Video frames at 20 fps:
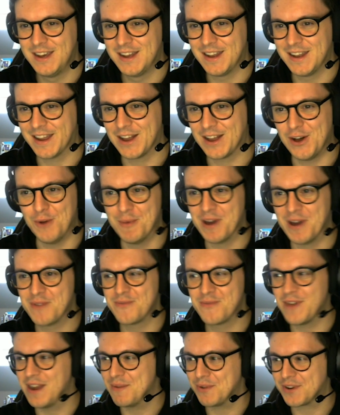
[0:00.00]
Like all my
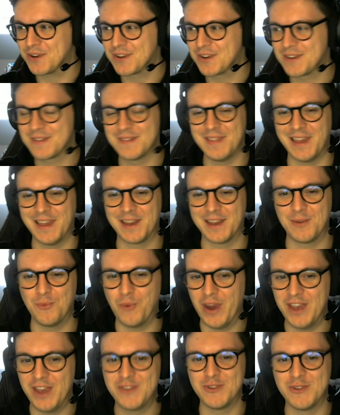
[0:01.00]
favorite like
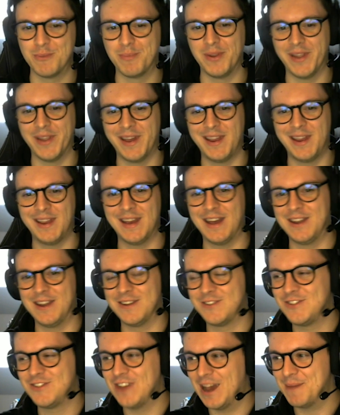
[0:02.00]
ways to play and
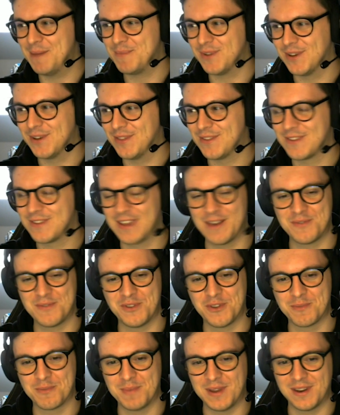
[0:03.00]
champions have
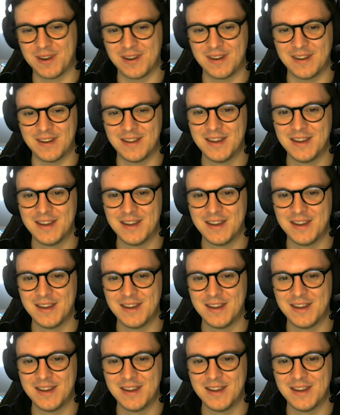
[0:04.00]
just been